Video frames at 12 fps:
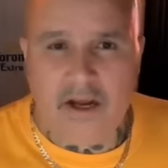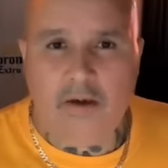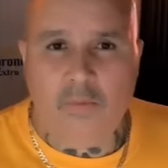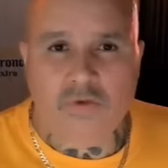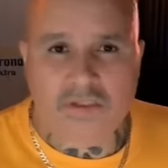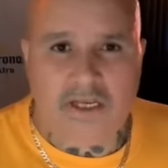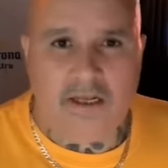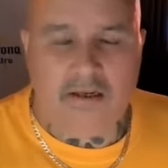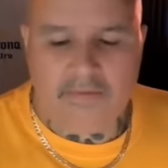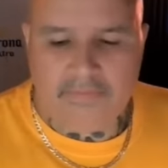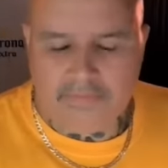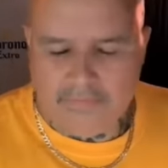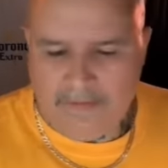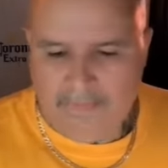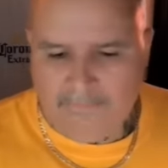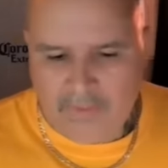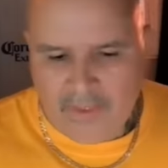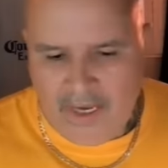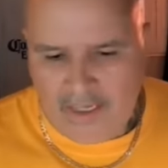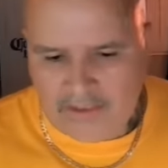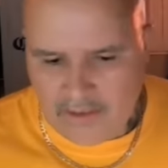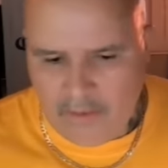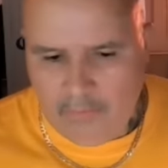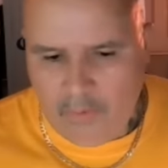They almost kill him. At
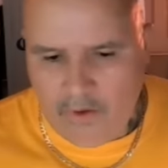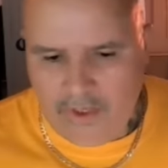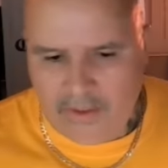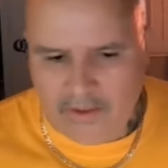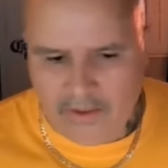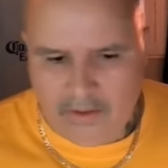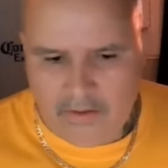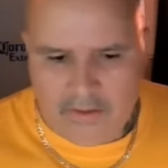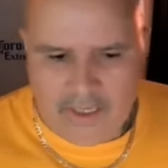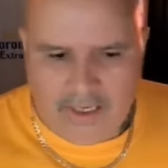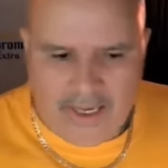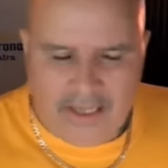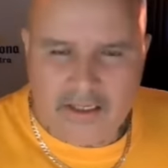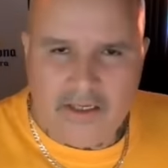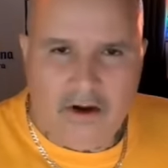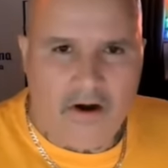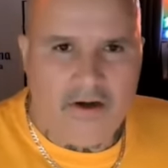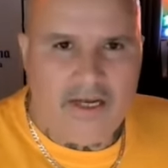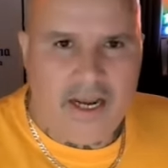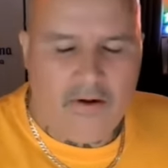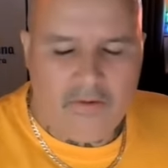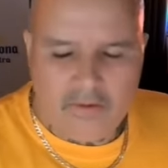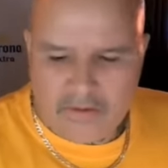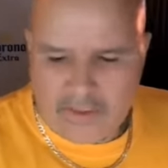some point, you know, they lay the yard
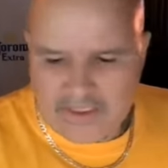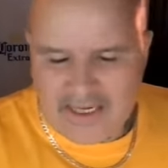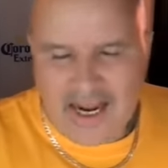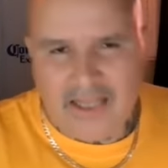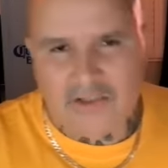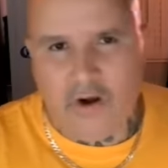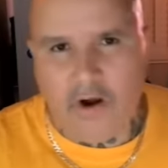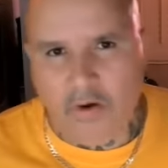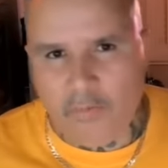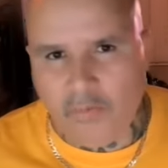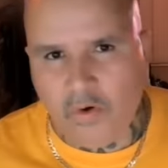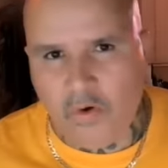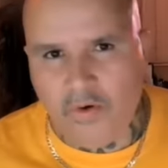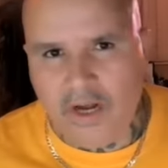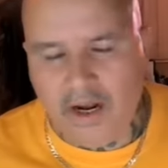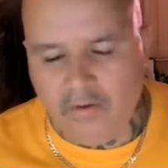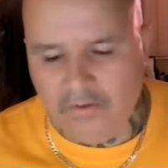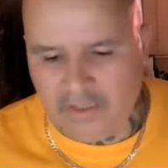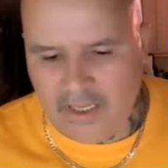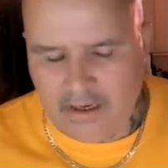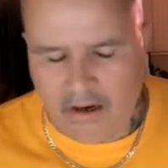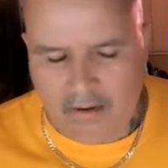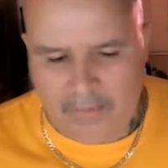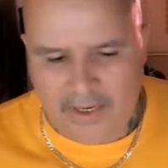down. These guys all prone out. They
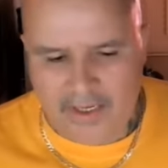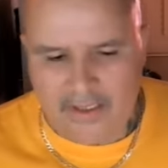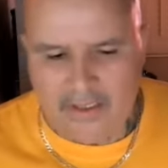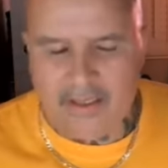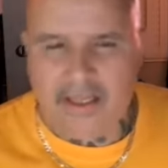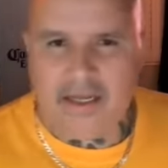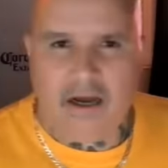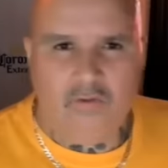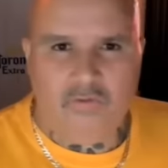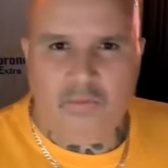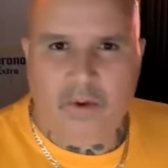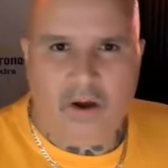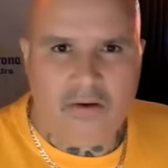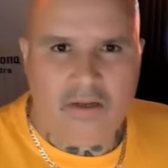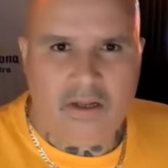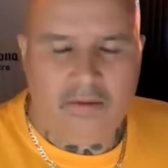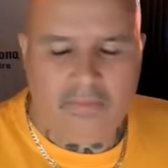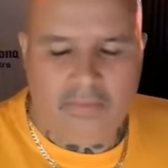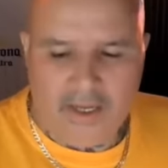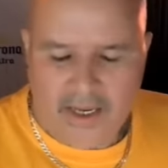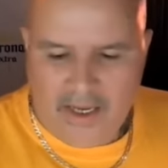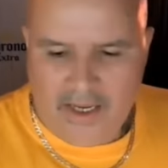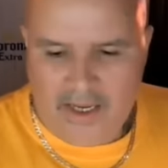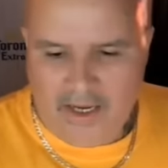come in. They cuff them all up
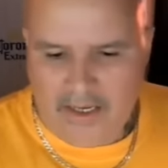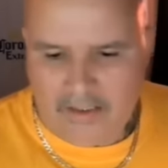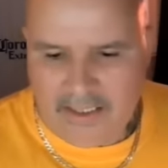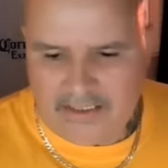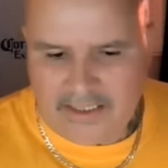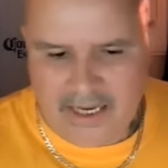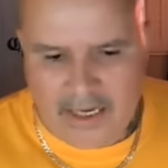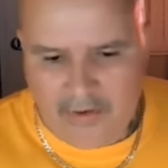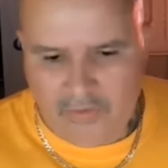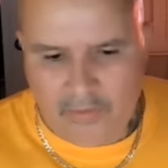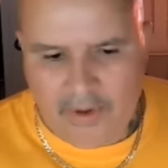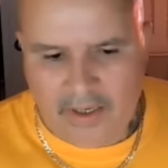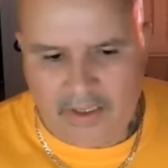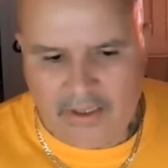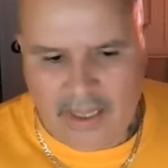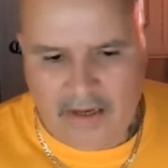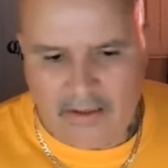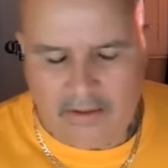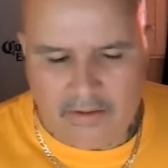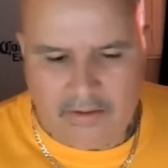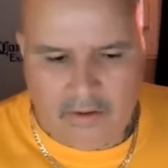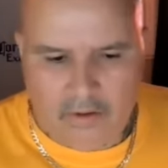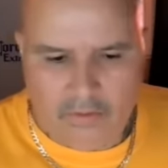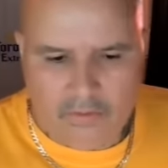and they take everybody that
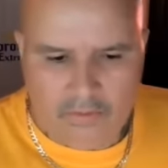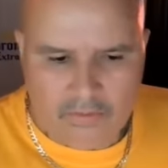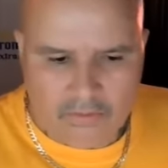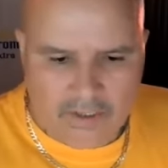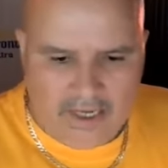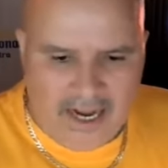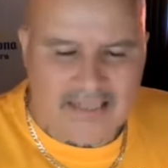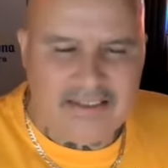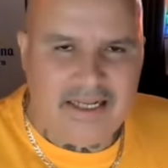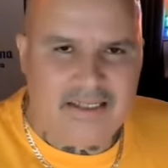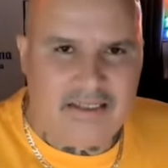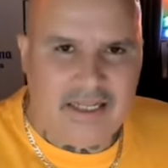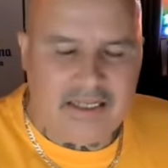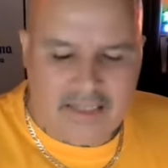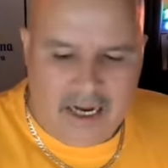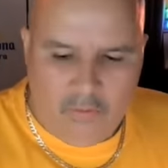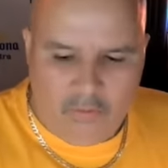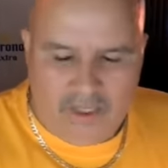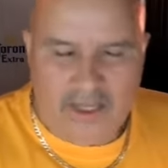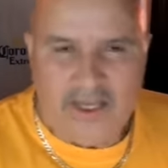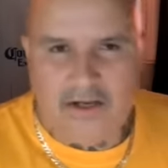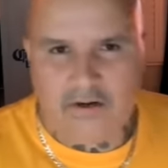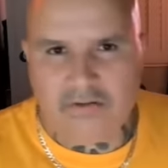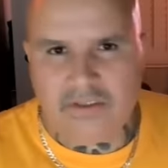you know the guys that they thought were the
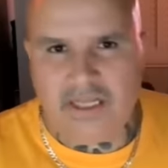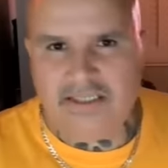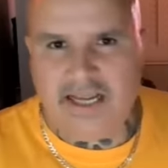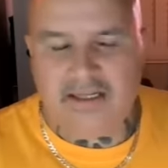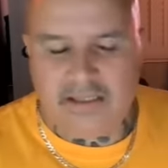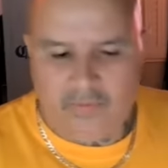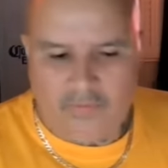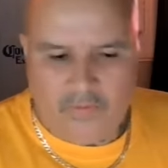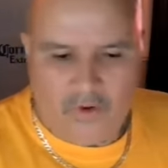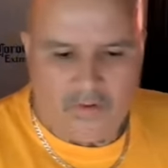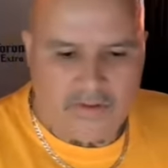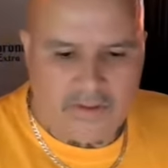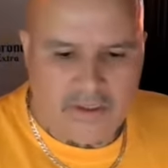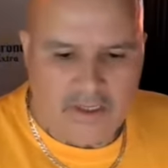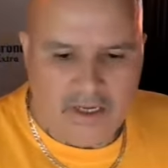hitters. They take them first.